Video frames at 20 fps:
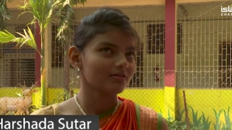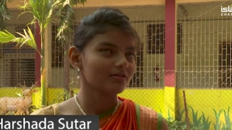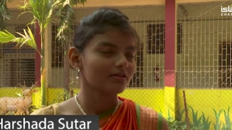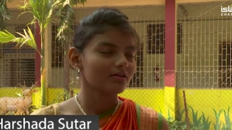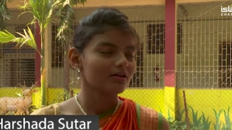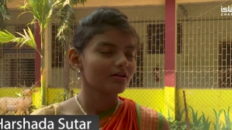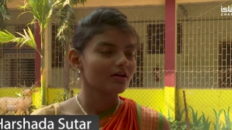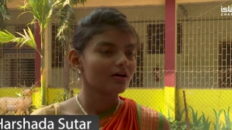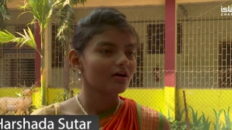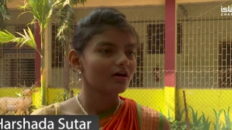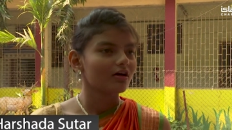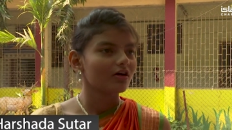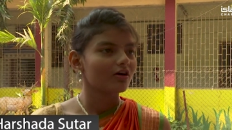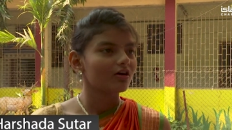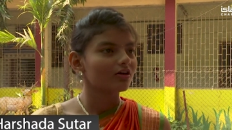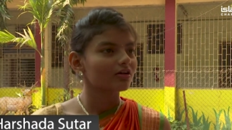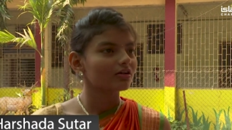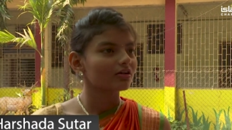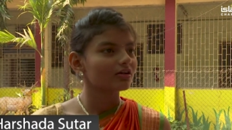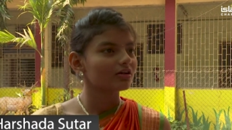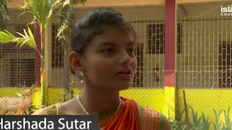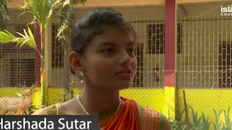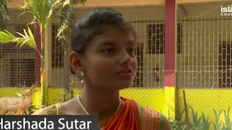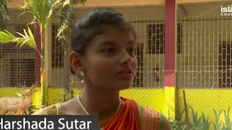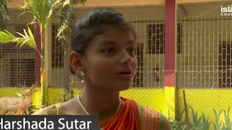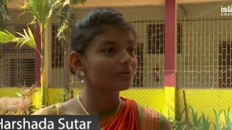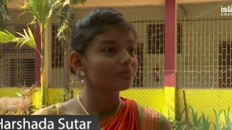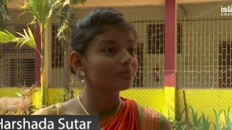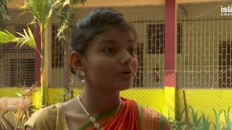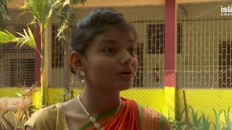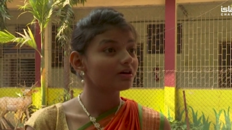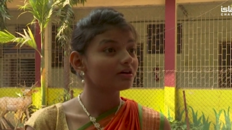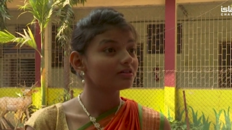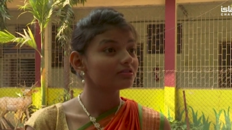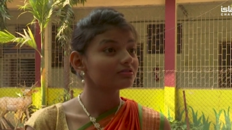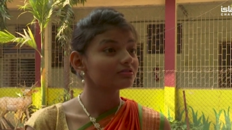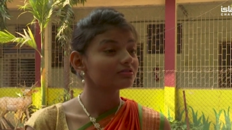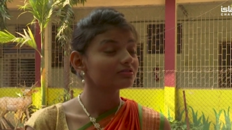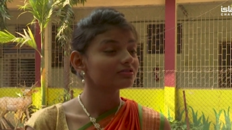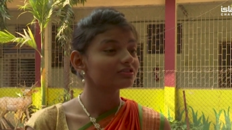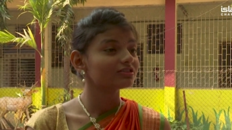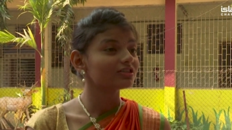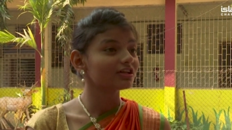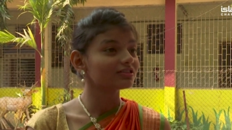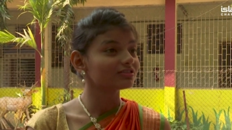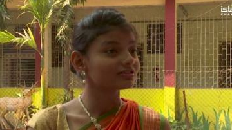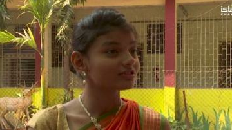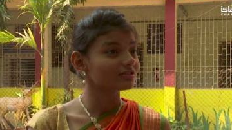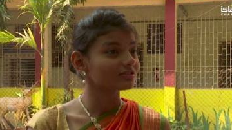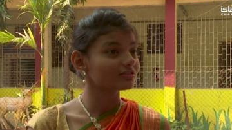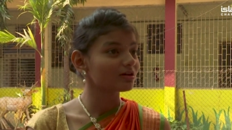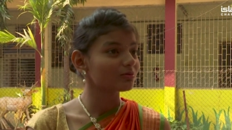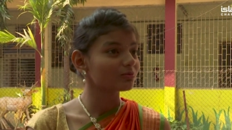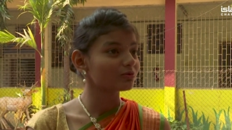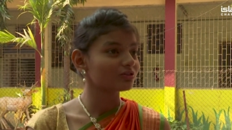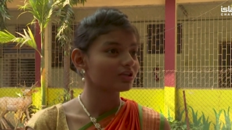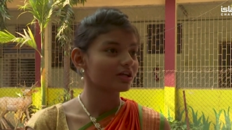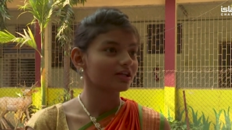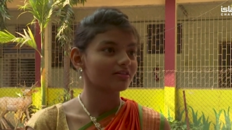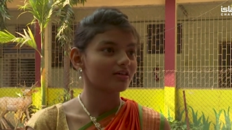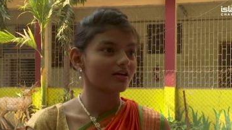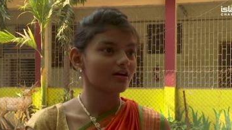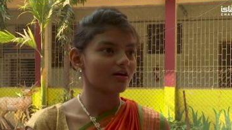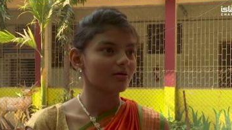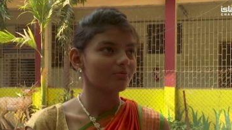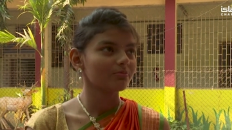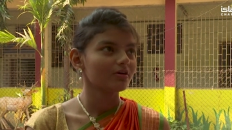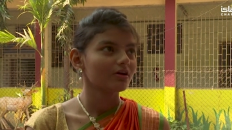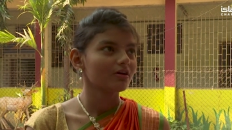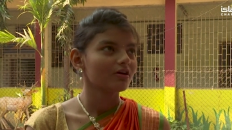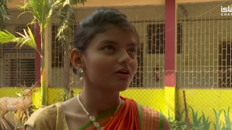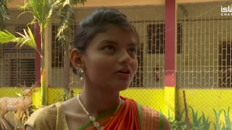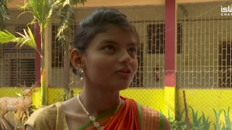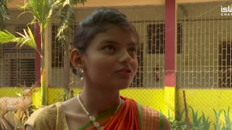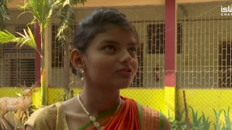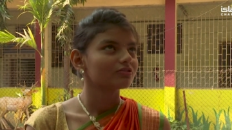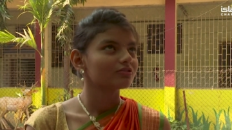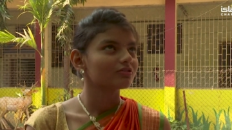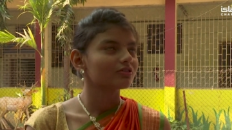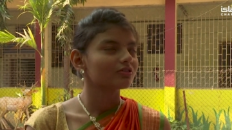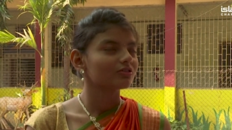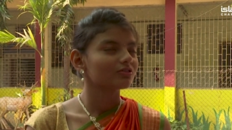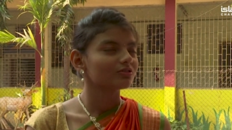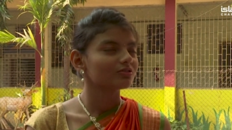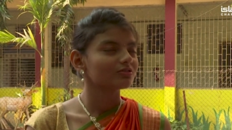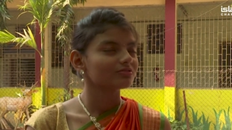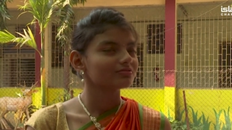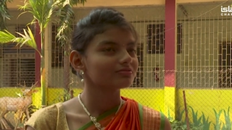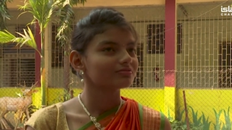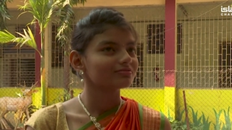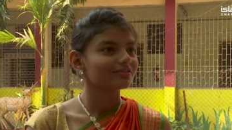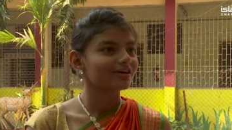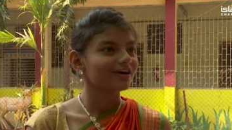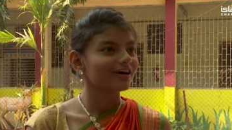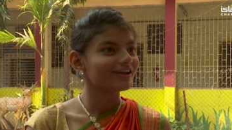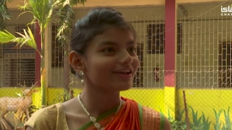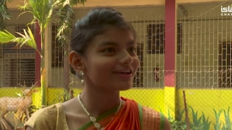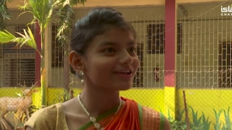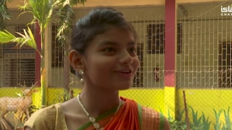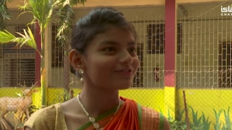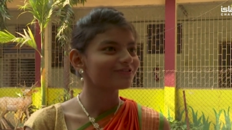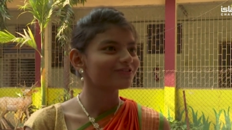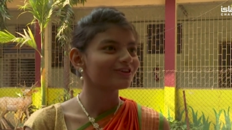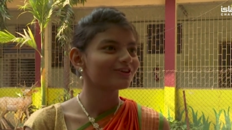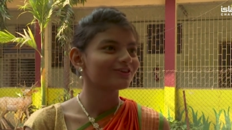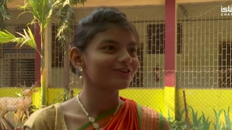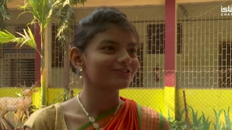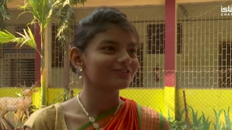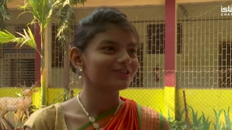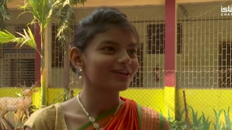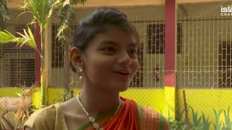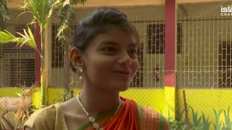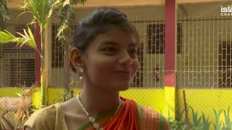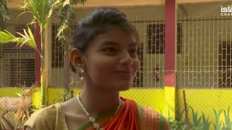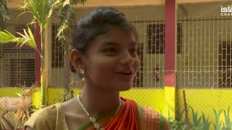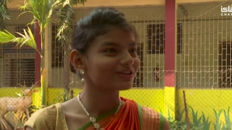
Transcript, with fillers: Coming here and lifting up the instruments make me feel very different and happy. It feels good.